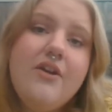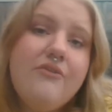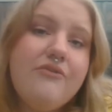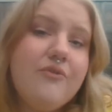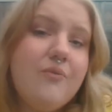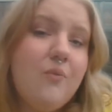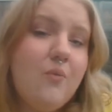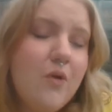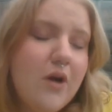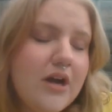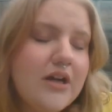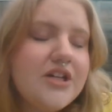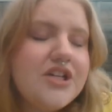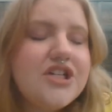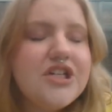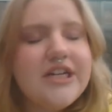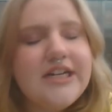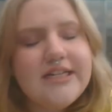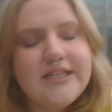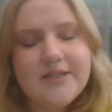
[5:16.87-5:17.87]
from
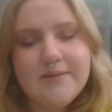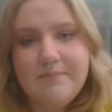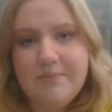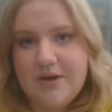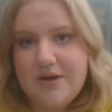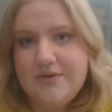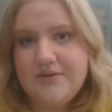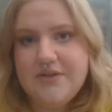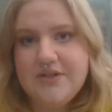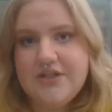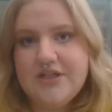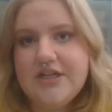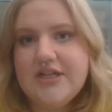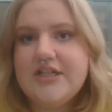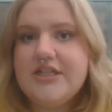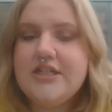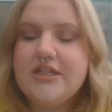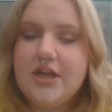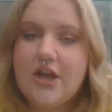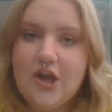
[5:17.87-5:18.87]
worksheets to
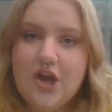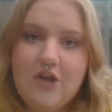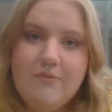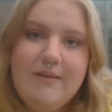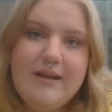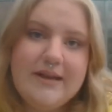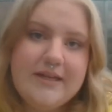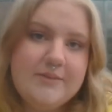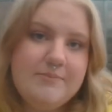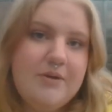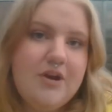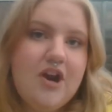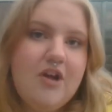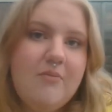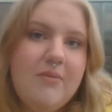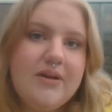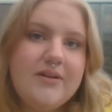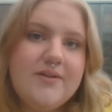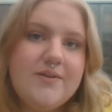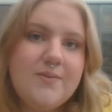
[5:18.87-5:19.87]
posters to home
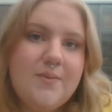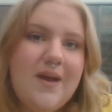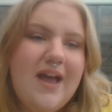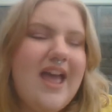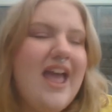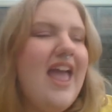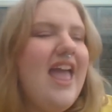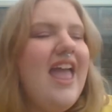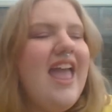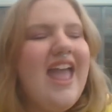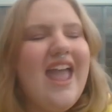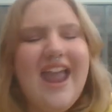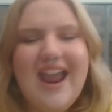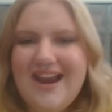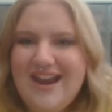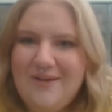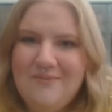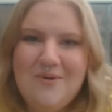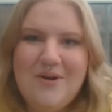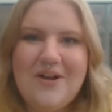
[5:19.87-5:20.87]
experiments, where
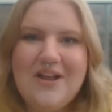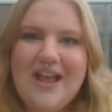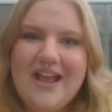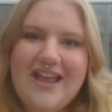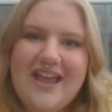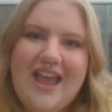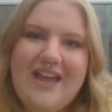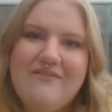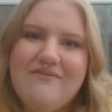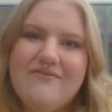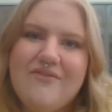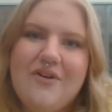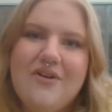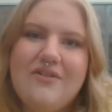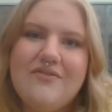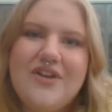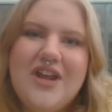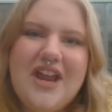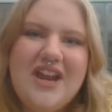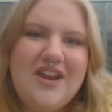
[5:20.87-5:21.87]
anyone can get
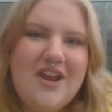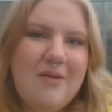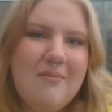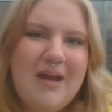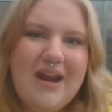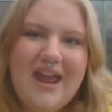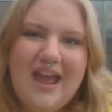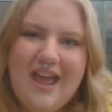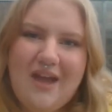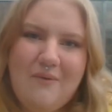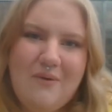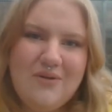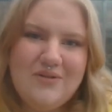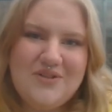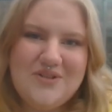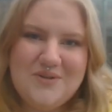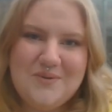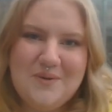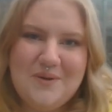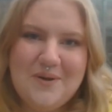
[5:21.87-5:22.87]
involved no matter how
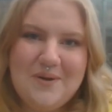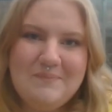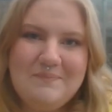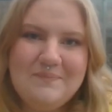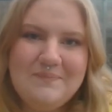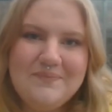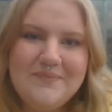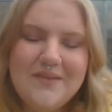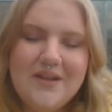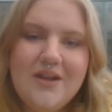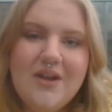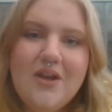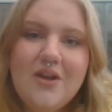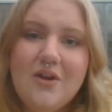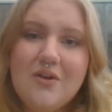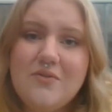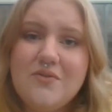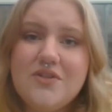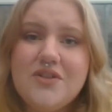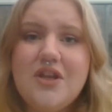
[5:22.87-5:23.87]
old you are.
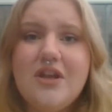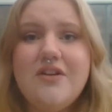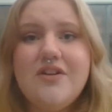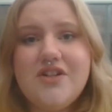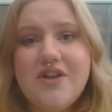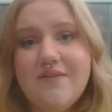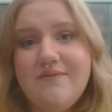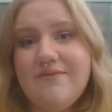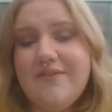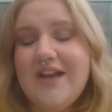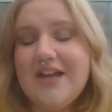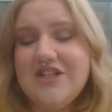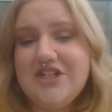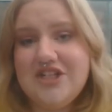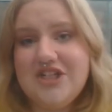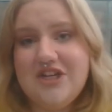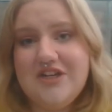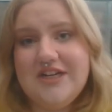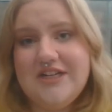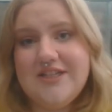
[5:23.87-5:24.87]
Also, don't forget to
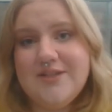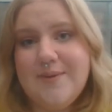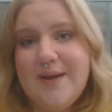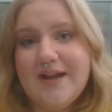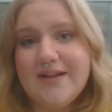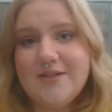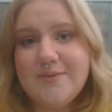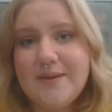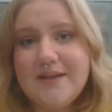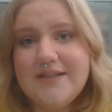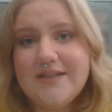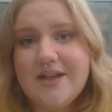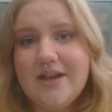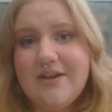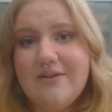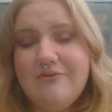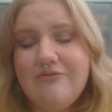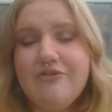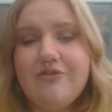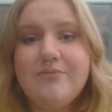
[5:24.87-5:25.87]
tune into our
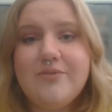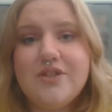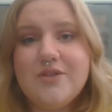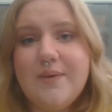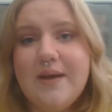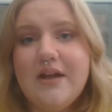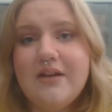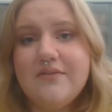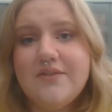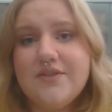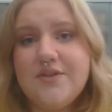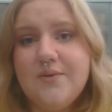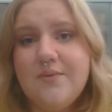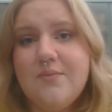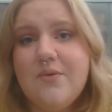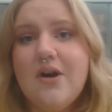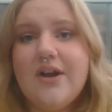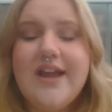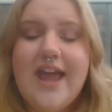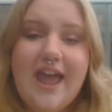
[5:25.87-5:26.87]
Twitter from 12 to
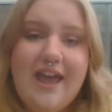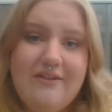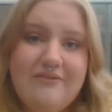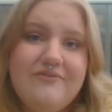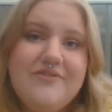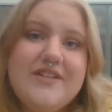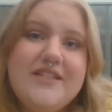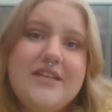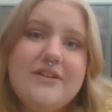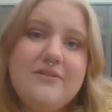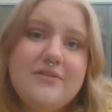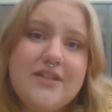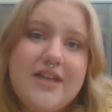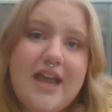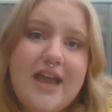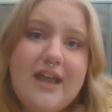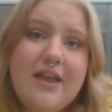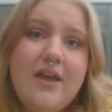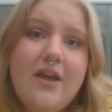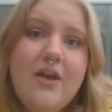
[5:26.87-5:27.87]
1 every single
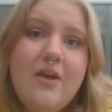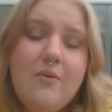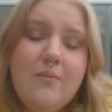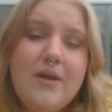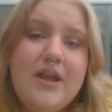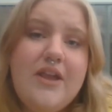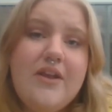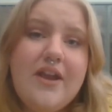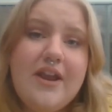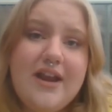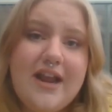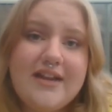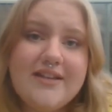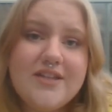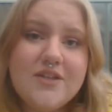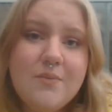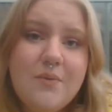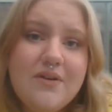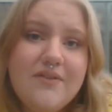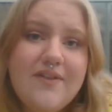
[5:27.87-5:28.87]
day, where you can
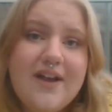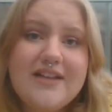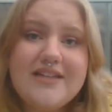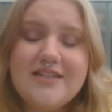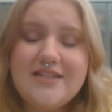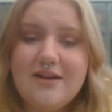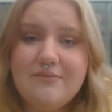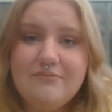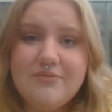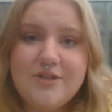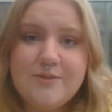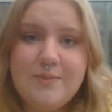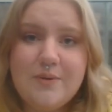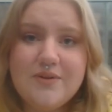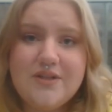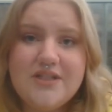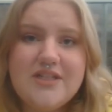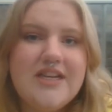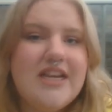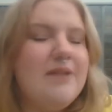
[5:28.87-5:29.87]
ask one of our STEM
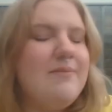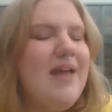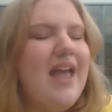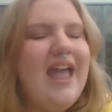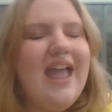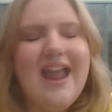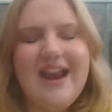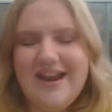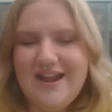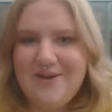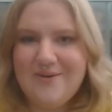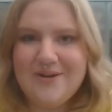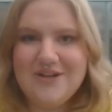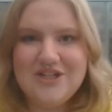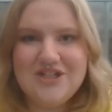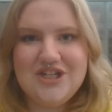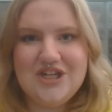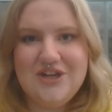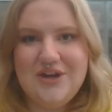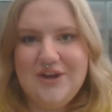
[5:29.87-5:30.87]
response team any
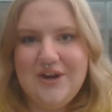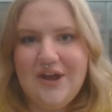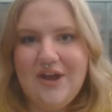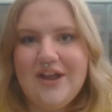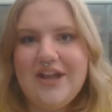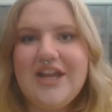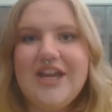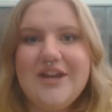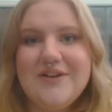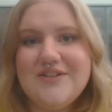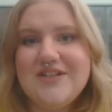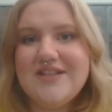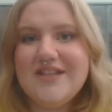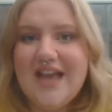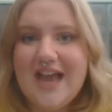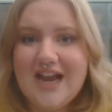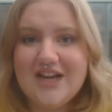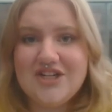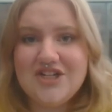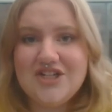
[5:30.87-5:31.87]
question you like using the
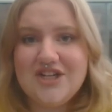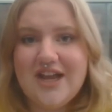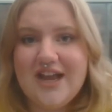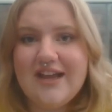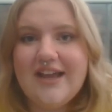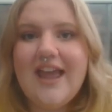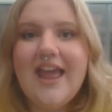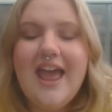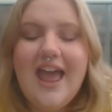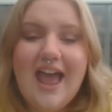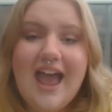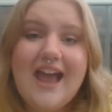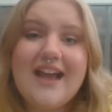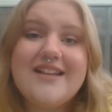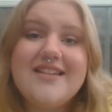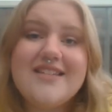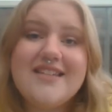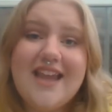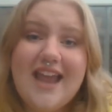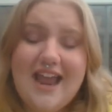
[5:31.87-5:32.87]
hashtag
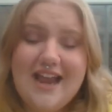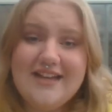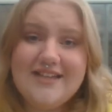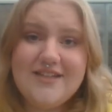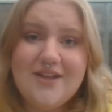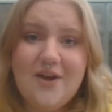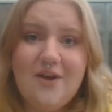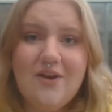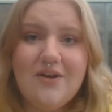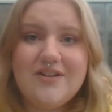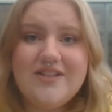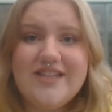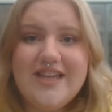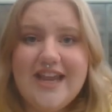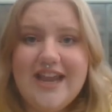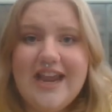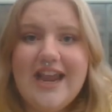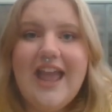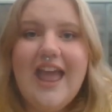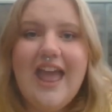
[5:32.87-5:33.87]

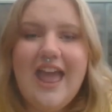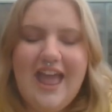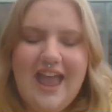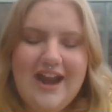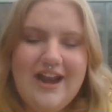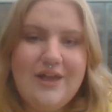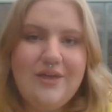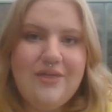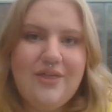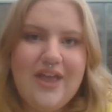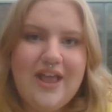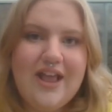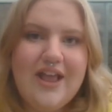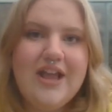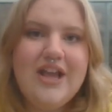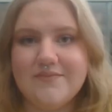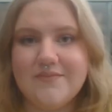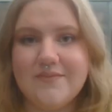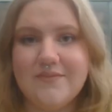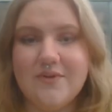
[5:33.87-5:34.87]
AskSRT,
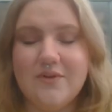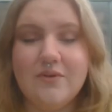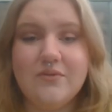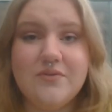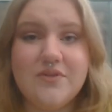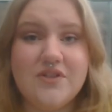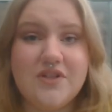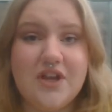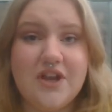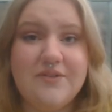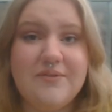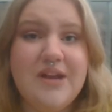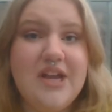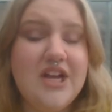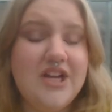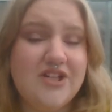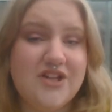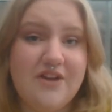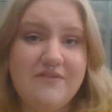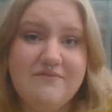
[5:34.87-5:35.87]
anything. Also,
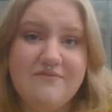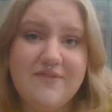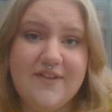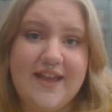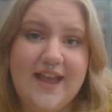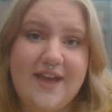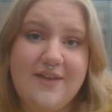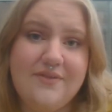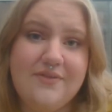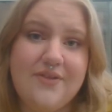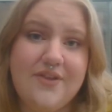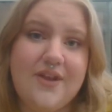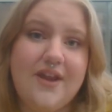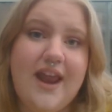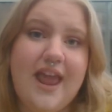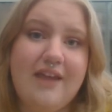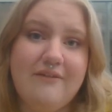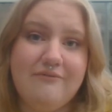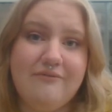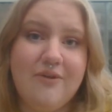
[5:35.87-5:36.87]
don't forget
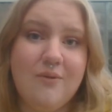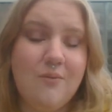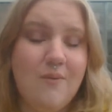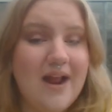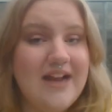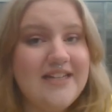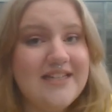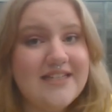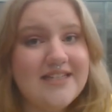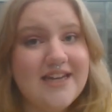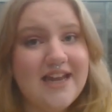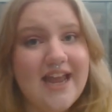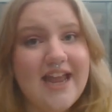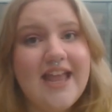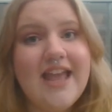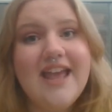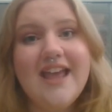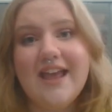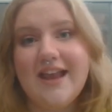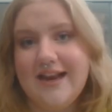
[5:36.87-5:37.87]
that every
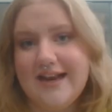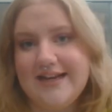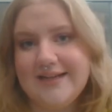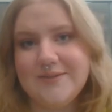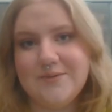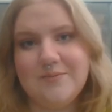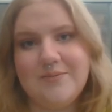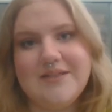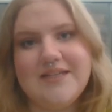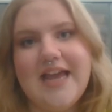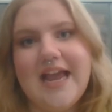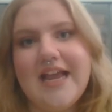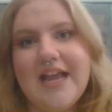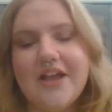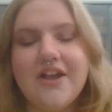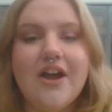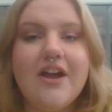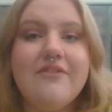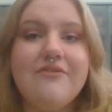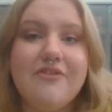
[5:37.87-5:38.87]
Wednesday, Elise will be
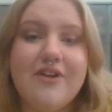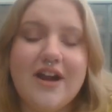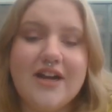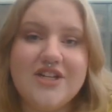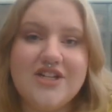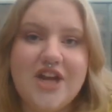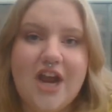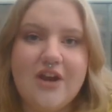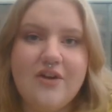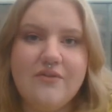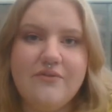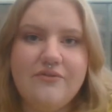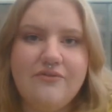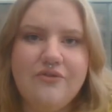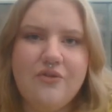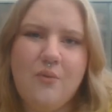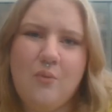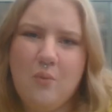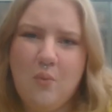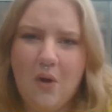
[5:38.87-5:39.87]
taking over our channel
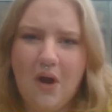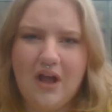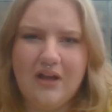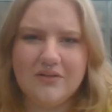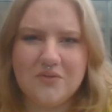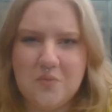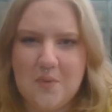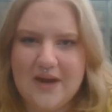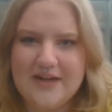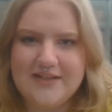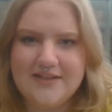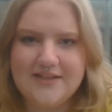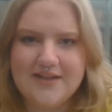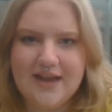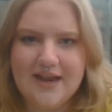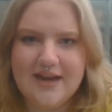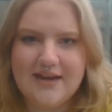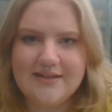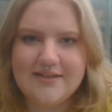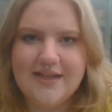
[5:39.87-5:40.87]
for Wild
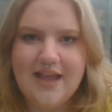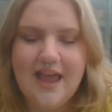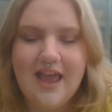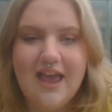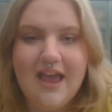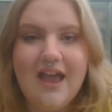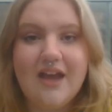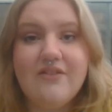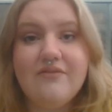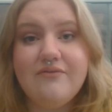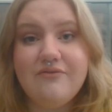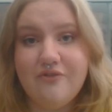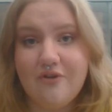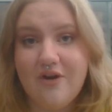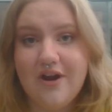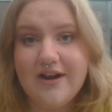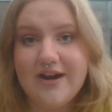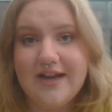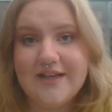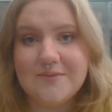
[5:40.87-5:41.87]
Wednesdays, and on
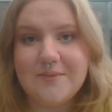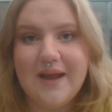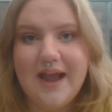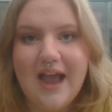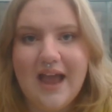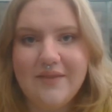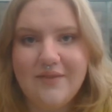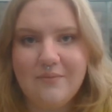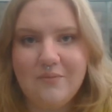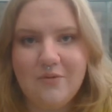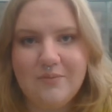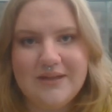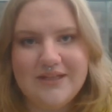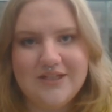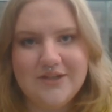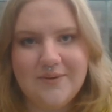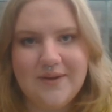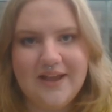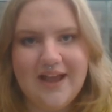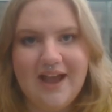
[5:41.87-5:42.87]
Fridays, where Heather will be
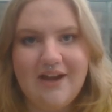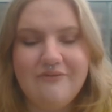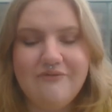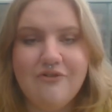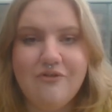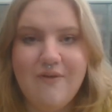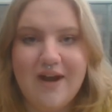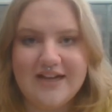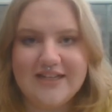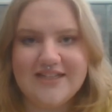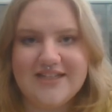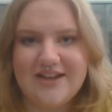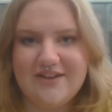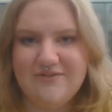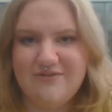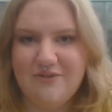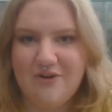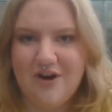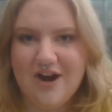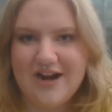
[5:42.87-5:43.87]
doing our Forensic
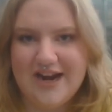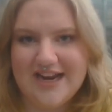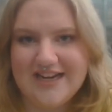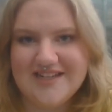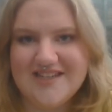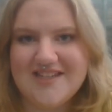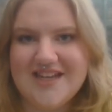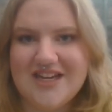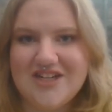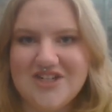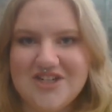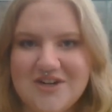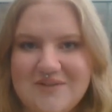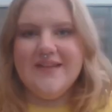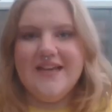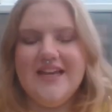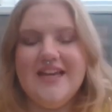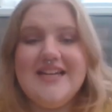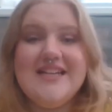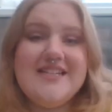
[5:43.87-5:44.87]
Friday session.
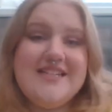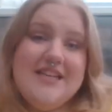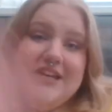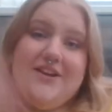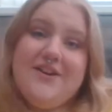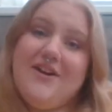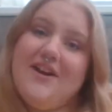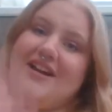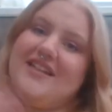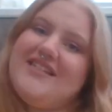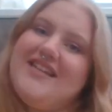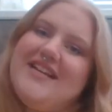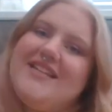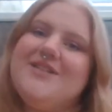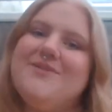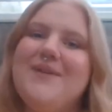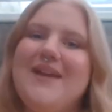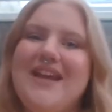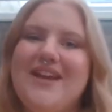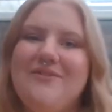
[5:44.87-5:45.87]
See you guys next
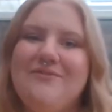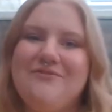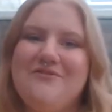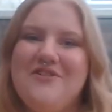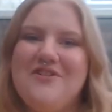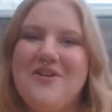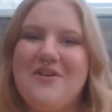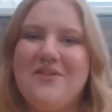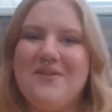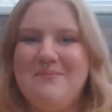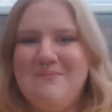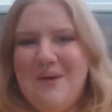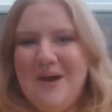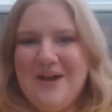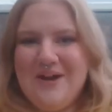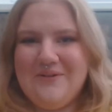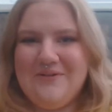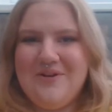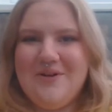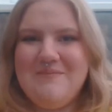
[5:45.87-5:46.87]
week for another
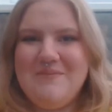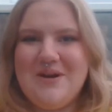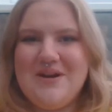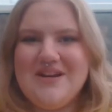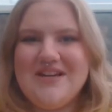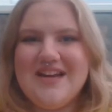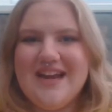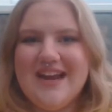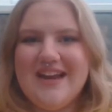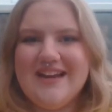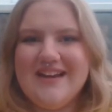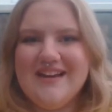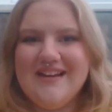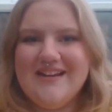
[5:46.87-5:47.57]
Micro Monday.